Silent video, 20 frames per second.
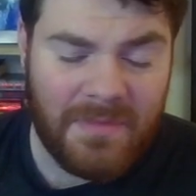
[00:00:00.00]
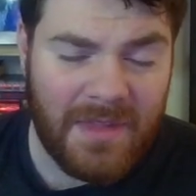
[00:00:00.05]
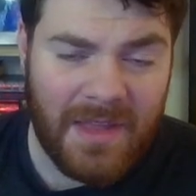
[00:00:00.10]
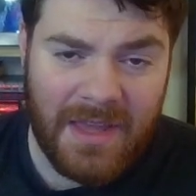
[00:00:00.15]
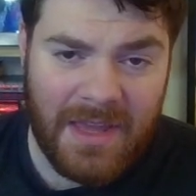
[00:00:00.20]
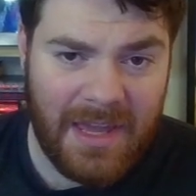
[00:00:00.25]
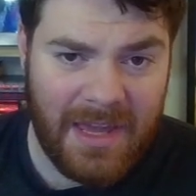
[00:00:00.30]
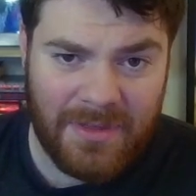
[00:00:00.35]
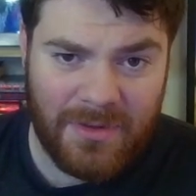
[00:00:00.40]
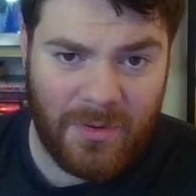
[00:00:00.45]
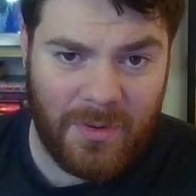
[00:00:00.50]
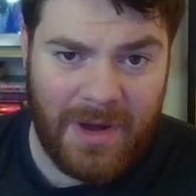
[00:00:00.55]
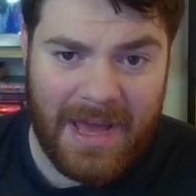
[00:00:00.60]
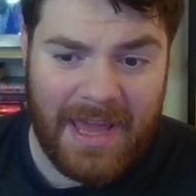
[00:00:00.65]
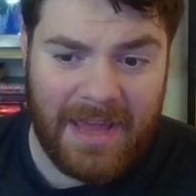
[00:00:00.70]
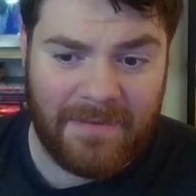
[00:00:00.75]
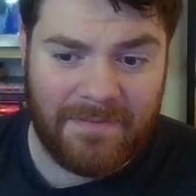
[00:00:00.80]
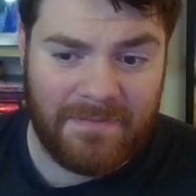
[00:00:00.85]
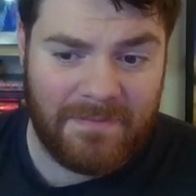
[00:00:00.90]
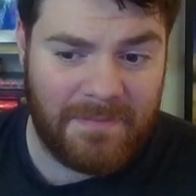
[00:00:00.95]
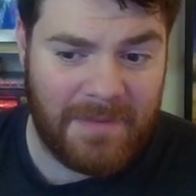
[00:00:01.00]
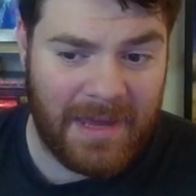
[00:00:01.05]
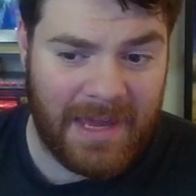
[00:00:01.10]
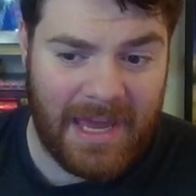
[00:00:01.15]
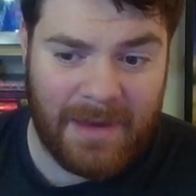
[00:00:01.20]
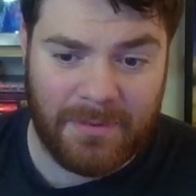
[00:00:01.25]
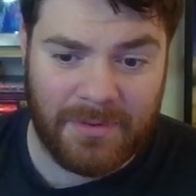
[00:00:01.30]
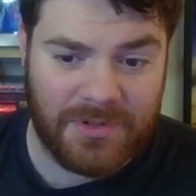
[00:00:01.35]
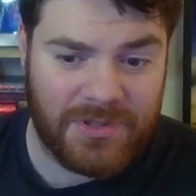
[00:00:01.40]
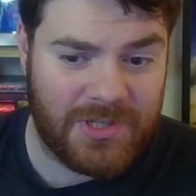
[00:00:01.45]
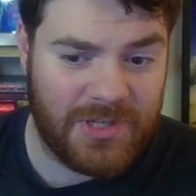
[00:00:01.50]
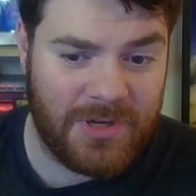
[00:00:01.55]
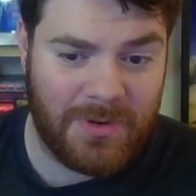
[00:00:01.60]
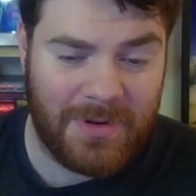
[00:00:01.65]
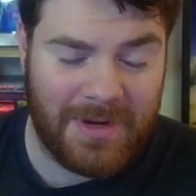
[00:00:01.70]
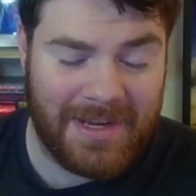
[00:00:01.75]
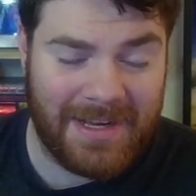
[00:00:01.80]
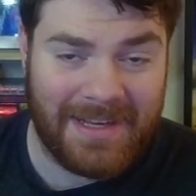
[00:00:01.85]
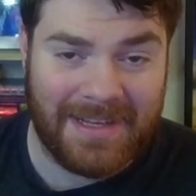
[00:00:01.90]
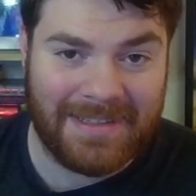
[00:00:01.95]
either way, being able
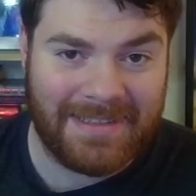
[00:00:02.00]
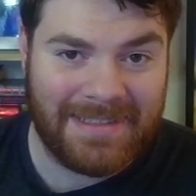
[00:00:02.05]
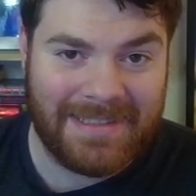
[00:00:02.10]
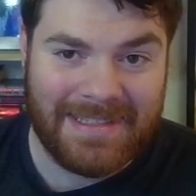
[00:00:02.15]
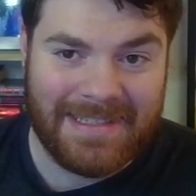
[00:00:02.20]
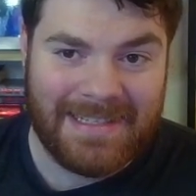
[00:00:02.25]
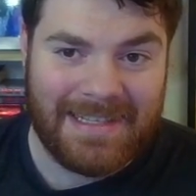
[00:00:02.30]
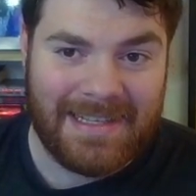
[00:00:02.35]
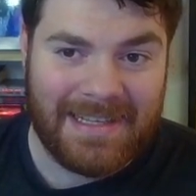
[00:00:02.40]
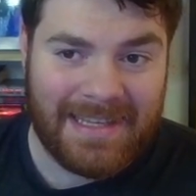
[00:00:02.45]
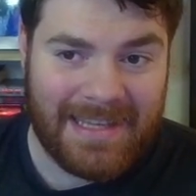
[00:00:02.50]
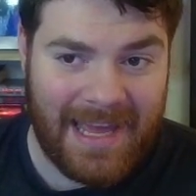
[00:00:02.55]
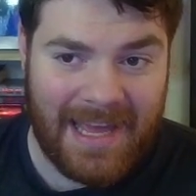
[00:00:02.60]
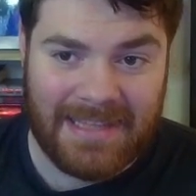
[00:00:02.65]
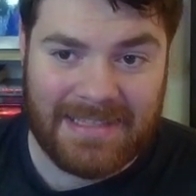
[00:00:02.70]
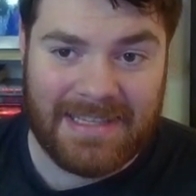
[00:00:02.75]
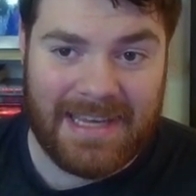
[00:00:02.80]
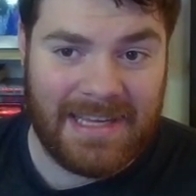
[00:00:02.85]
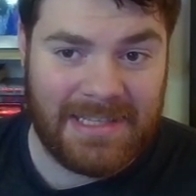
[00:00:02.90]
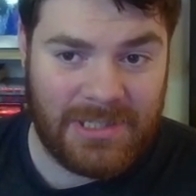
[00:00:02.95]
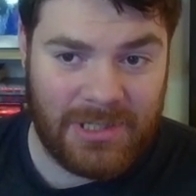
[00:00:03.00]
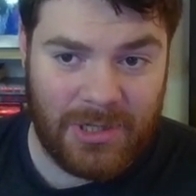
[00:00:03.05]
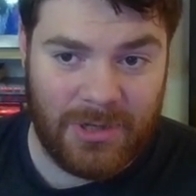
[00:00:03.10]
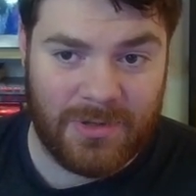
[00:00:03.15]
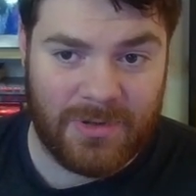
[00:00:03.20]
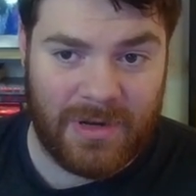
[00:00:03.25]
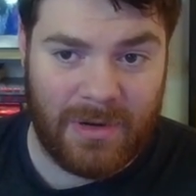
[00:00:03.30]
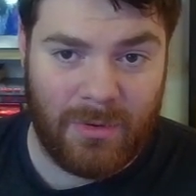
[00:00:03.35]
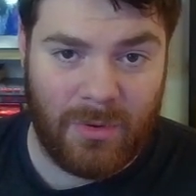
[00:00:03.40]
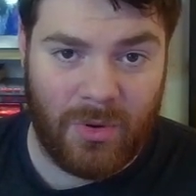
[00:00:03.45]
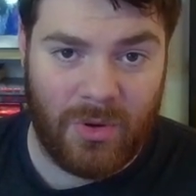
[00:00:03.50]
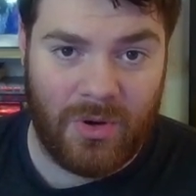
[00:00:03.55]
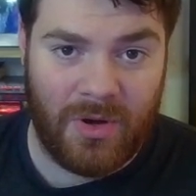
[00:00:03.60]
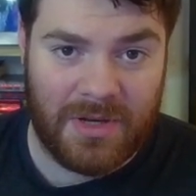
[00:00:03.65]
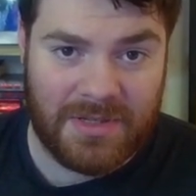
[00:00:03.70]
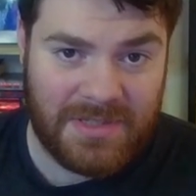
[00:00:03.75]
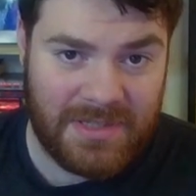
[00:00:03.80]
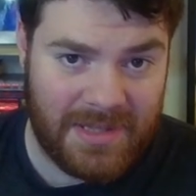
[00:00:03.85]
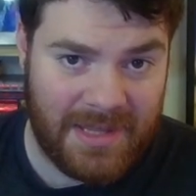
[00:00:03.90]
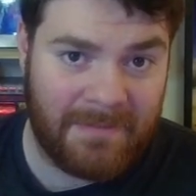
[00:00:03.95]
to get a Delusory
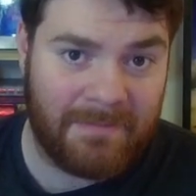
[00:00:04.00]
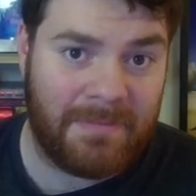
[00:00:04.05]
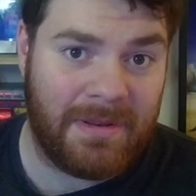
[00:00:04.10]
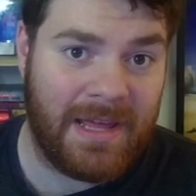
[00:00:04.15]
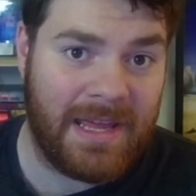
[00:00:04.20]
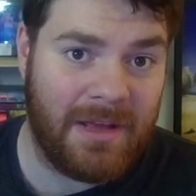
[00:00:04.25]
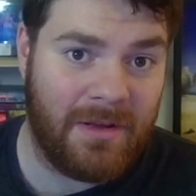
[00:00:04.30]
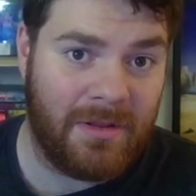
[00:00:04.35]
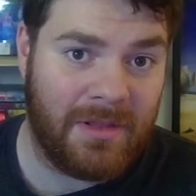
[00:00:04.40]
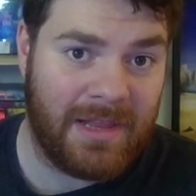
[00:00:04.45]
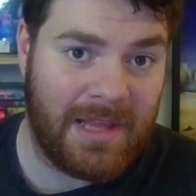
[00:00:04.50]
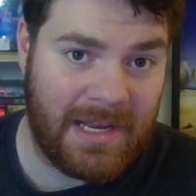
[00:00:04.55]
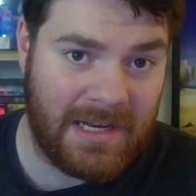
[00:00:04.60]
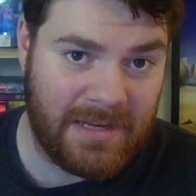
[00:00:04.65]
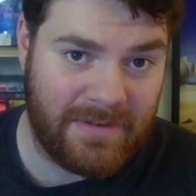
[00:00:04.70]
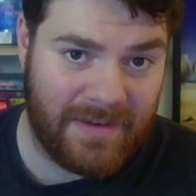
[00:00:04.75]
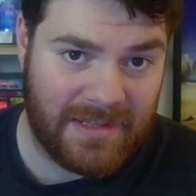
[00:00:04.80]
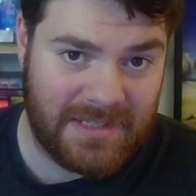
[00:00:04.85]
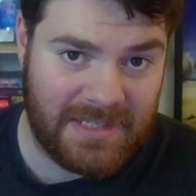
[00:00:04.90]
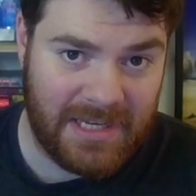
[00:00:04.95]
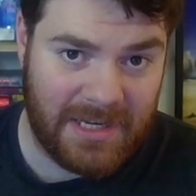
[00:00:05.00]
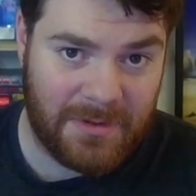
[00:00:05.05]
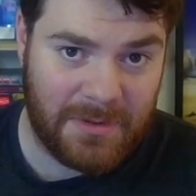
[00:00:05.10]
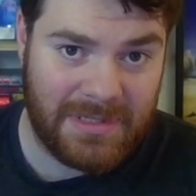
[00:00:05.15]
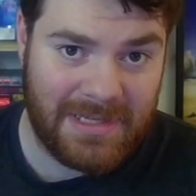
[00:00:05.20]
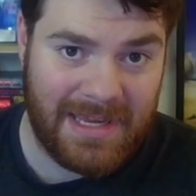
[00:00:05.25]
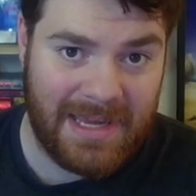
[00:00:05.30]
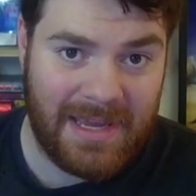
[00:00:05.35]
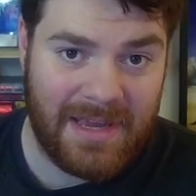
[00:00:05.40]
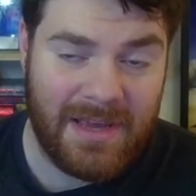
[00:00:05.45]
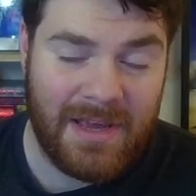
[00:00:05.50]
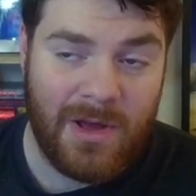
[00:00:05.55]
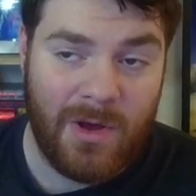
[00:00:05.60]
Warlock to then play your Lady of Antiquity,